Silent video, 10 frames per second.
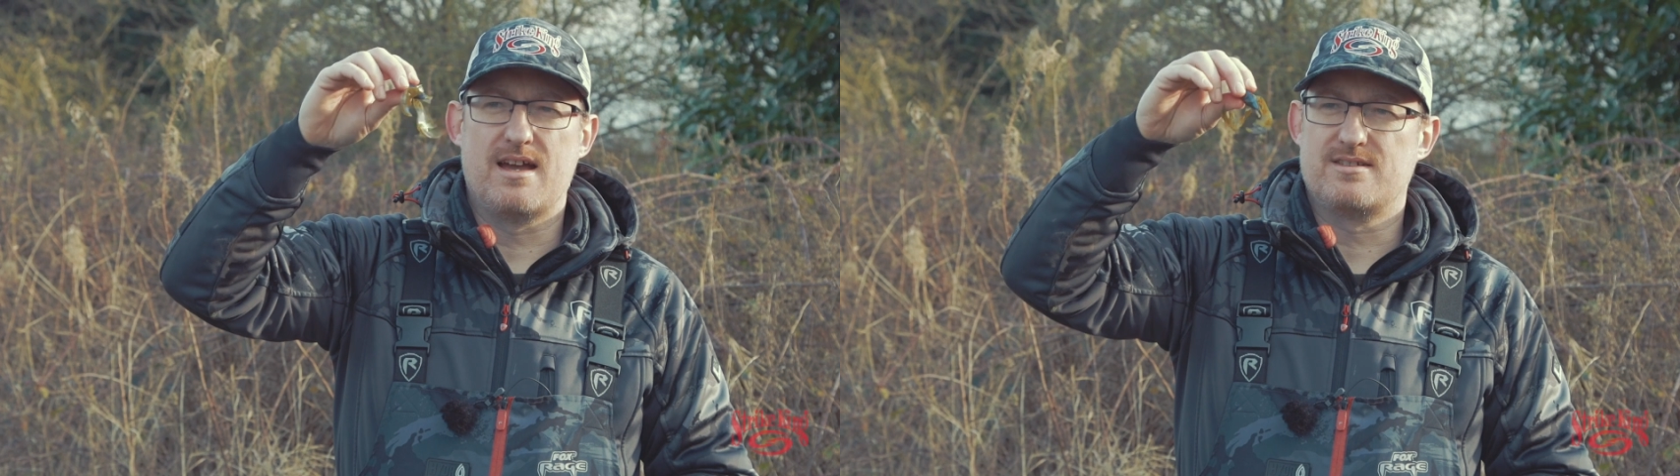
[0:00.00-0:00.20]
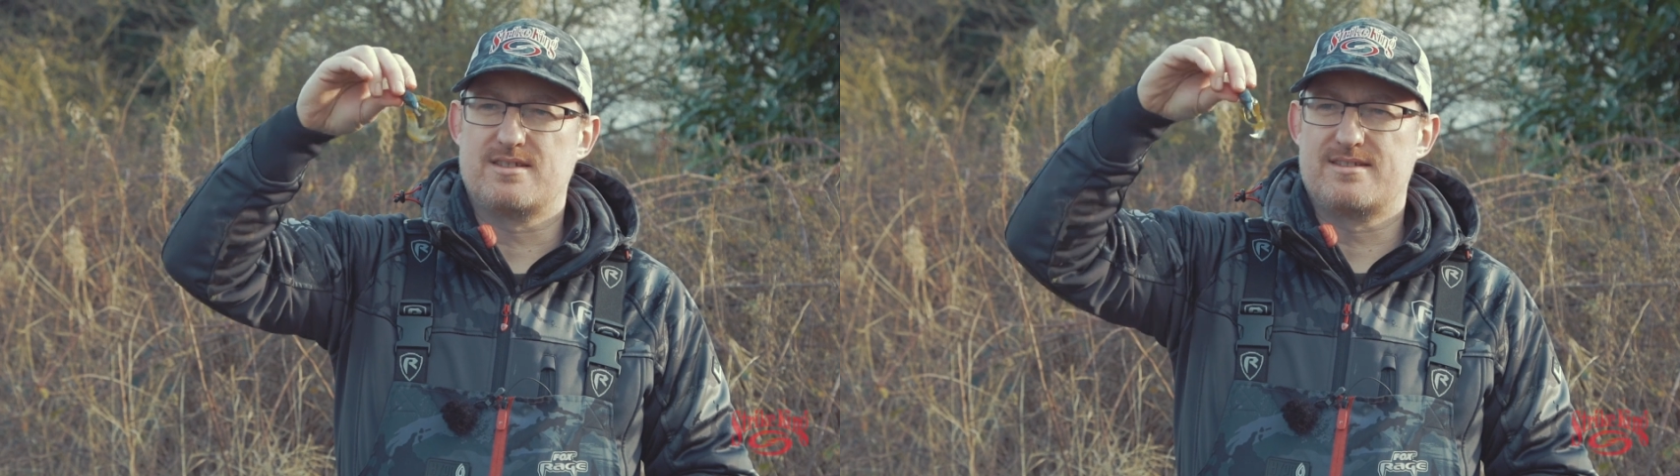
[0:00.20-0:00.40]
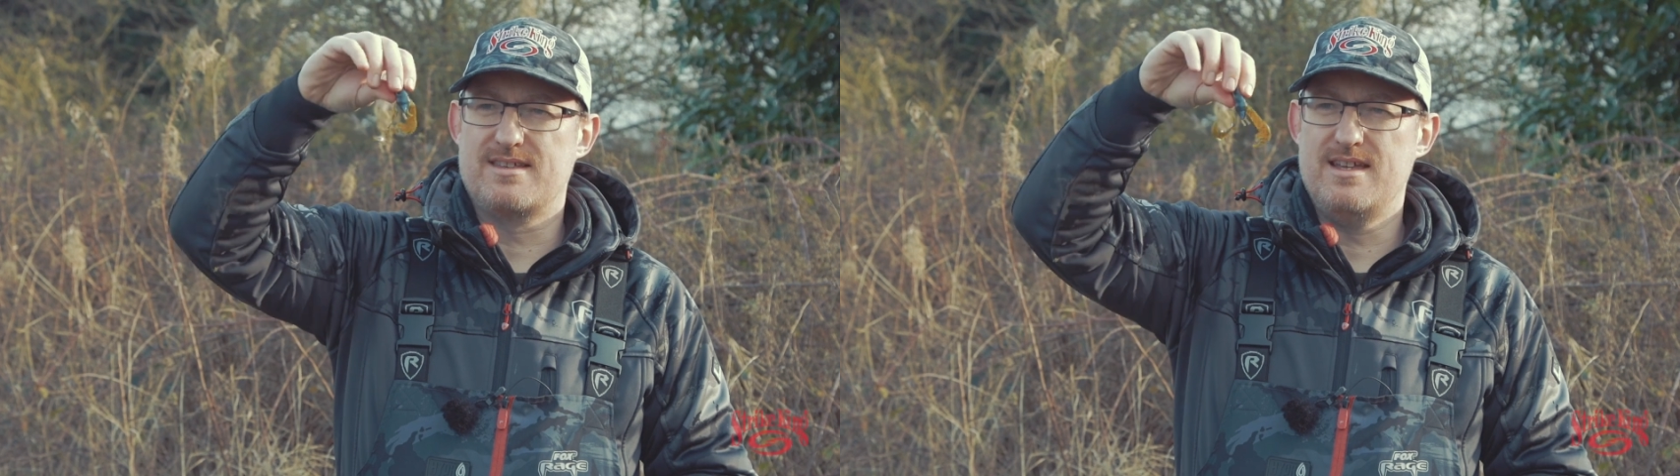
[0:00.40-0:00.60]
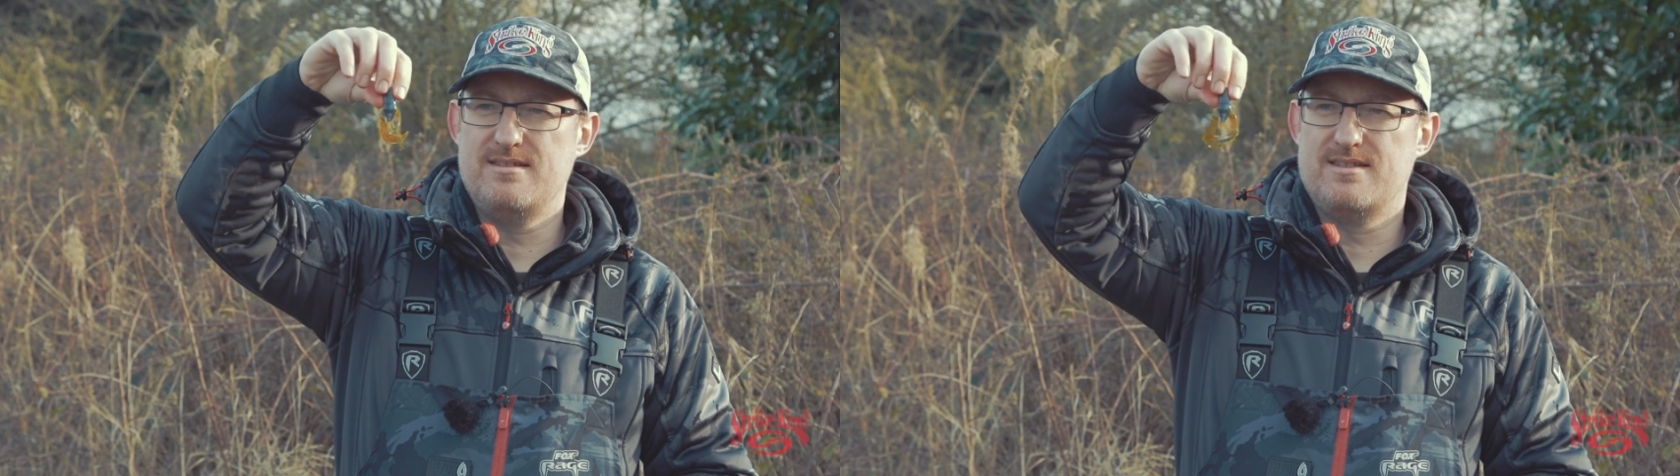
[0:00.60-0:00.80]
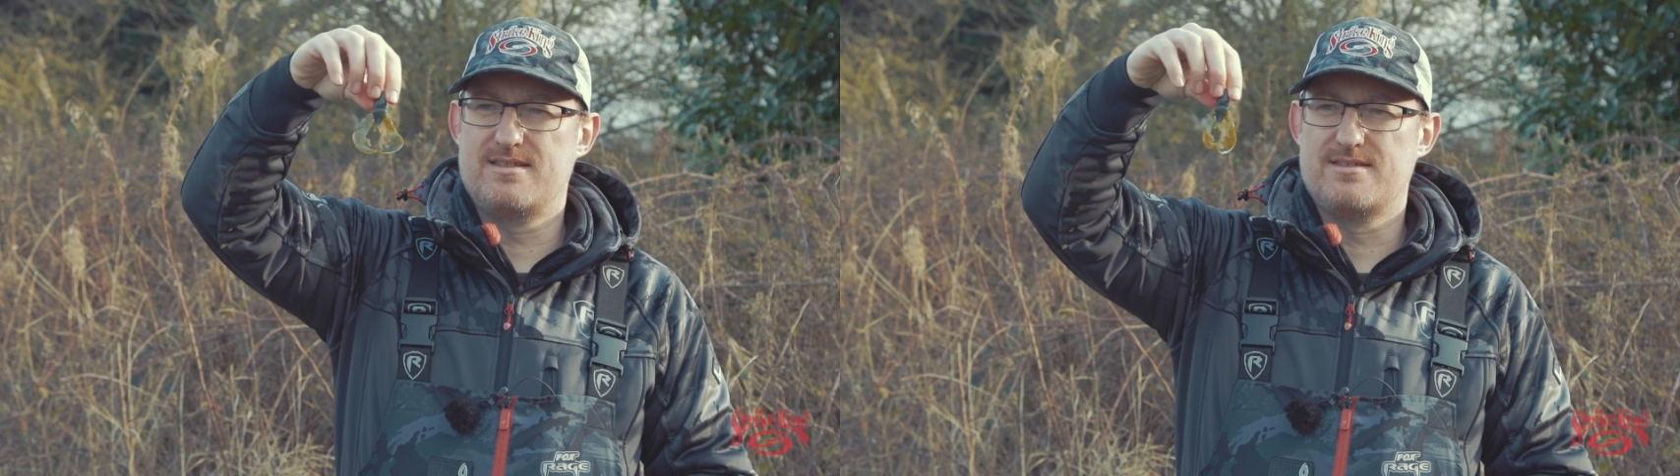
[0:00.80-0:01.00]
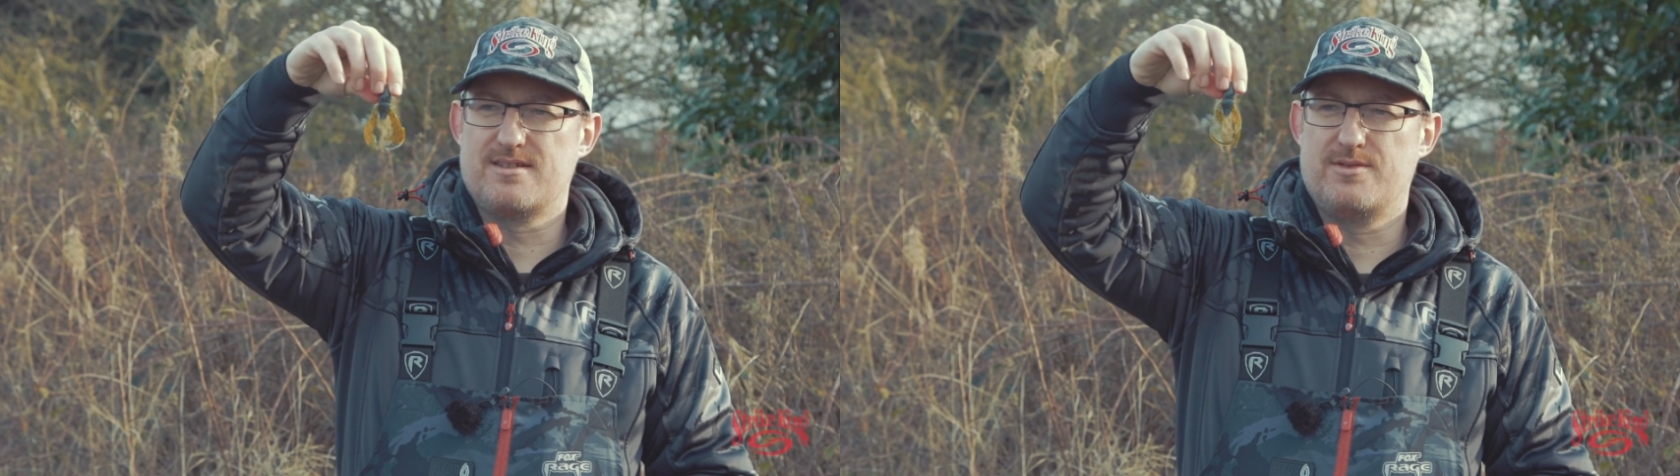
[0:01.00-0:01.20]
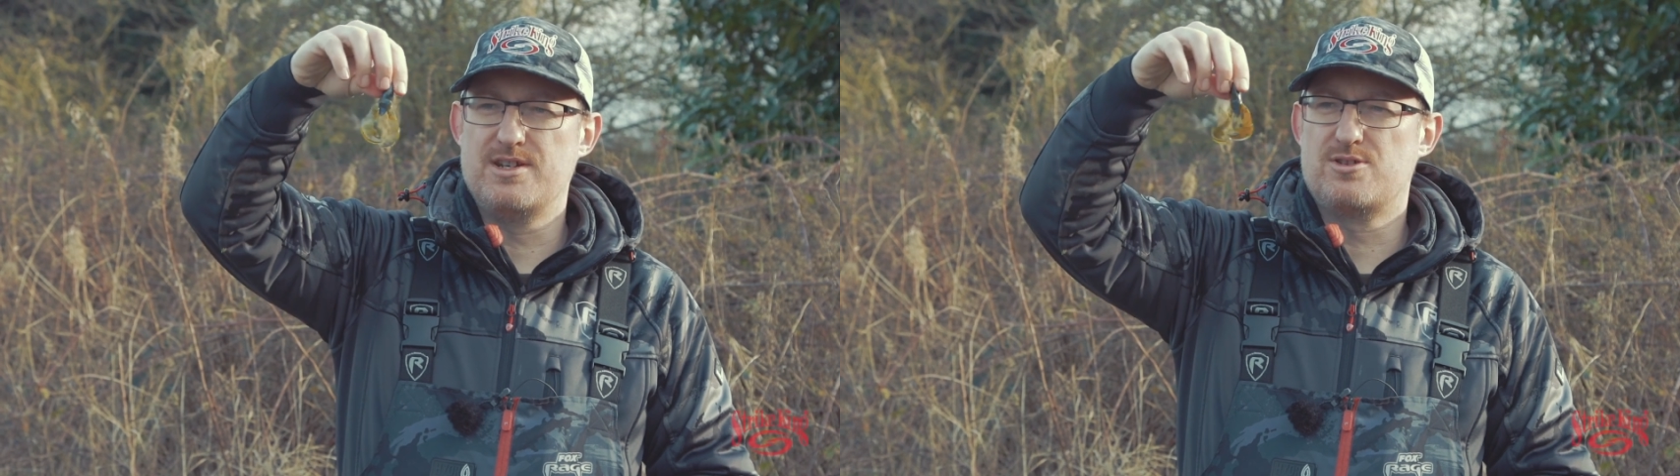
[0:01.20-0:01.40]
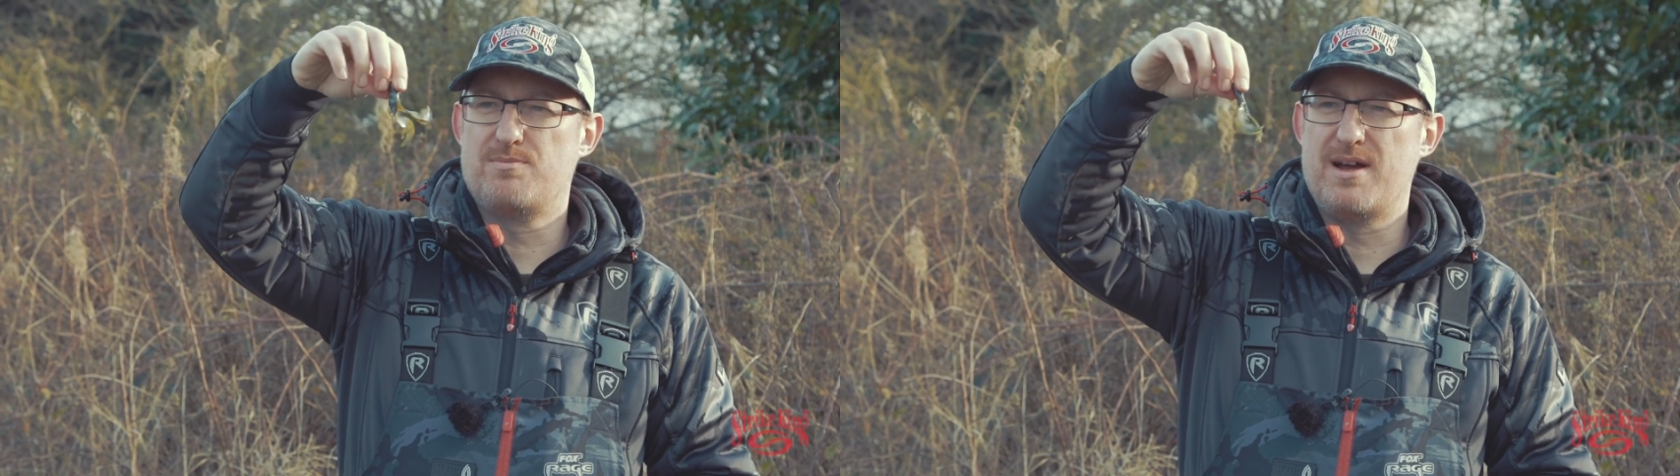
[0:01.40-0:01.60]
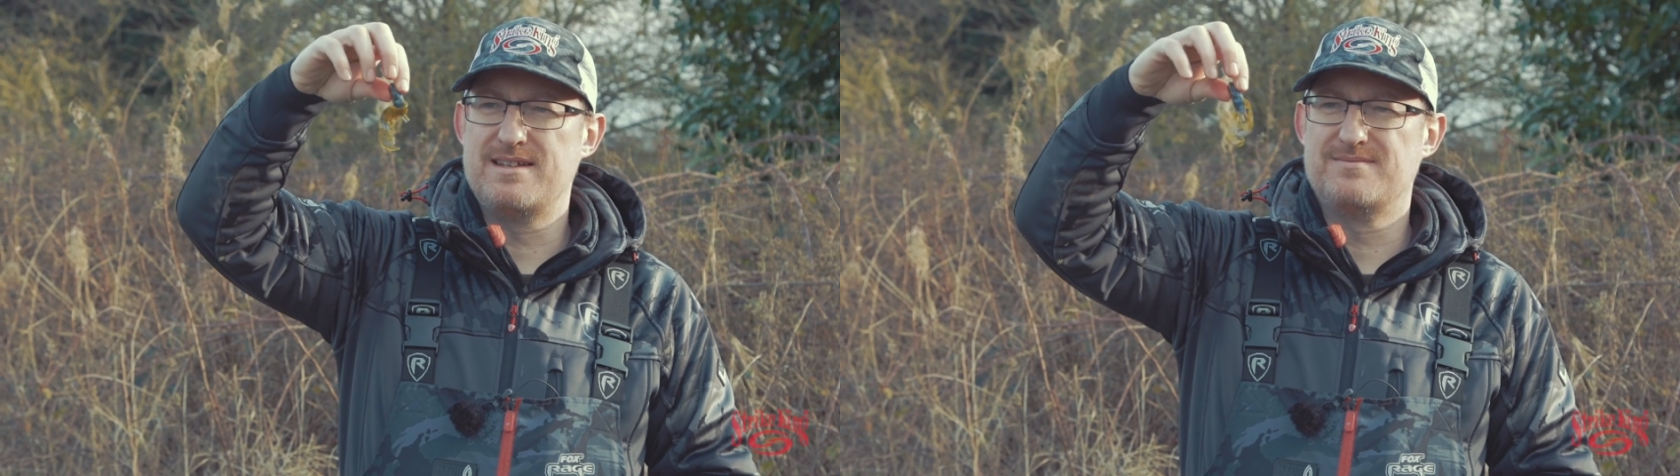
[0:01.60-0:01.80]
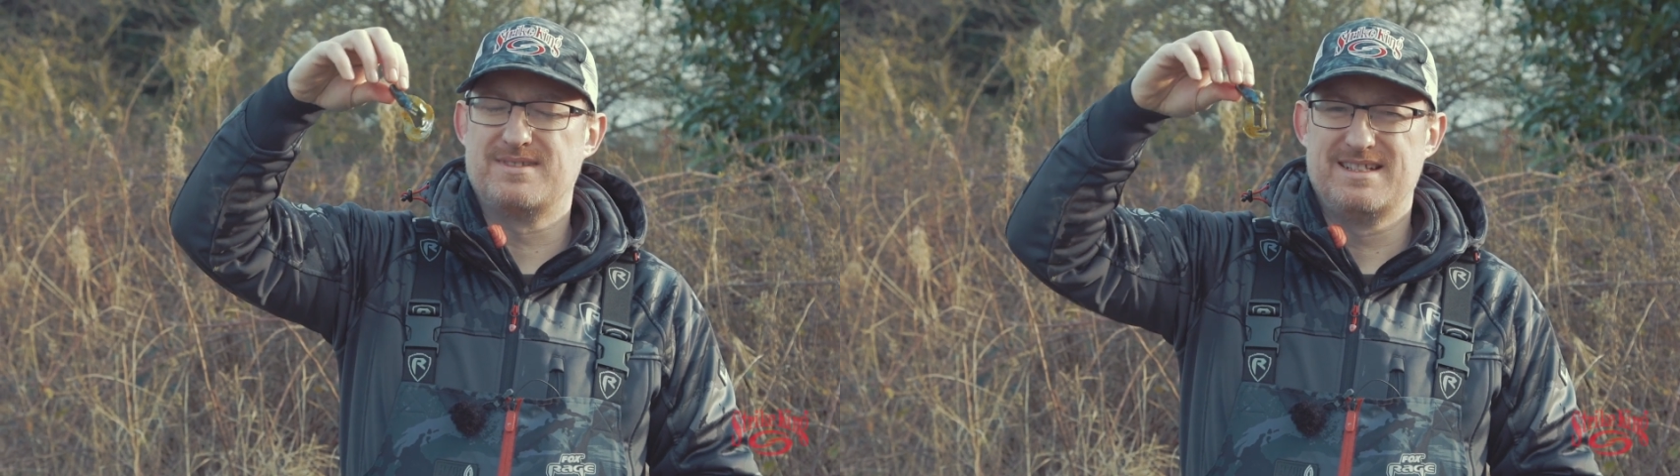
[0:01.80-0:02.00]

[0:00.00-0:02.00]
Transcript: as you can see, this is a creature bait,